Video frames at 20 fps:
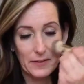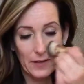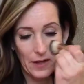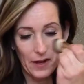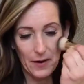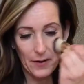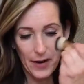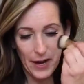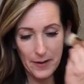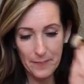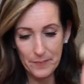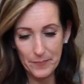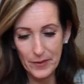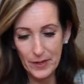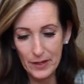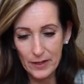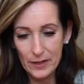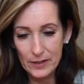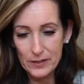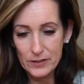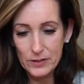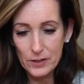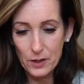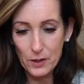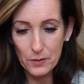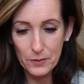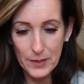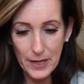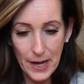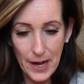All right,
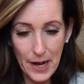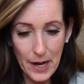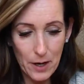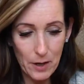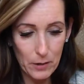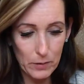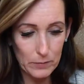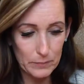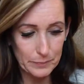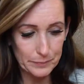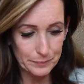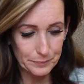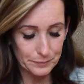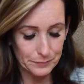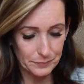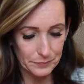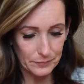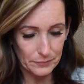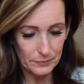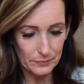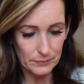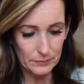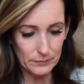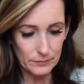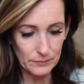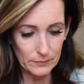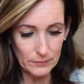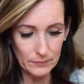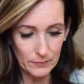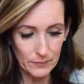so now
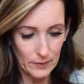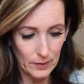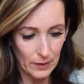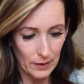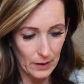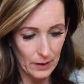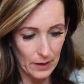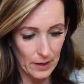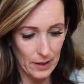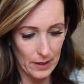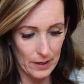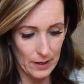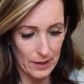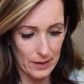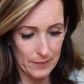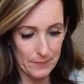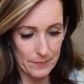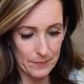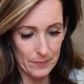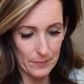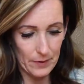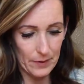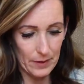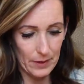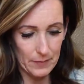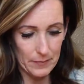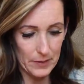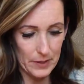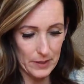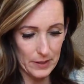I'm
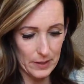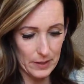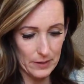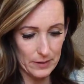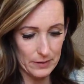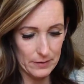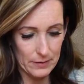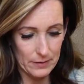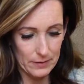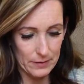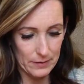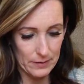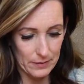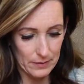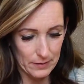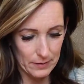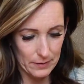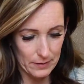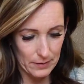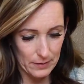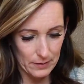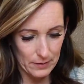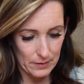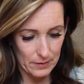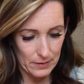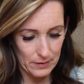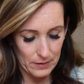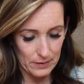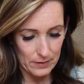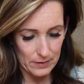gonna
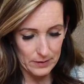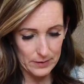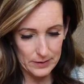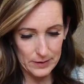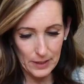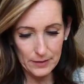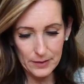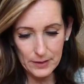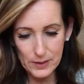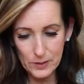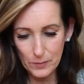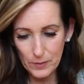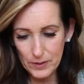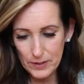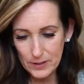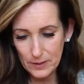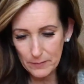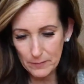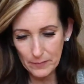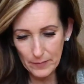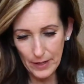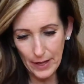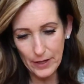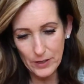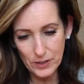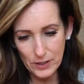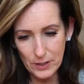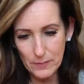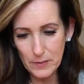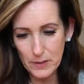set this with some,
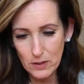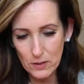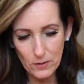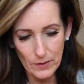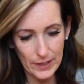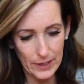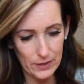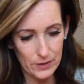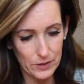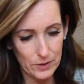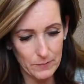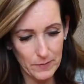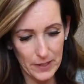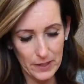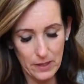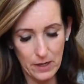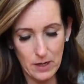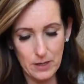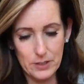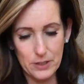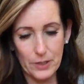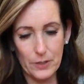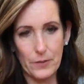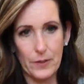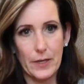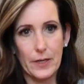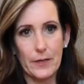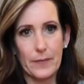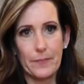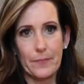actually I'm gonna go ahead and do my
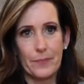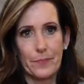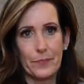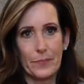contour.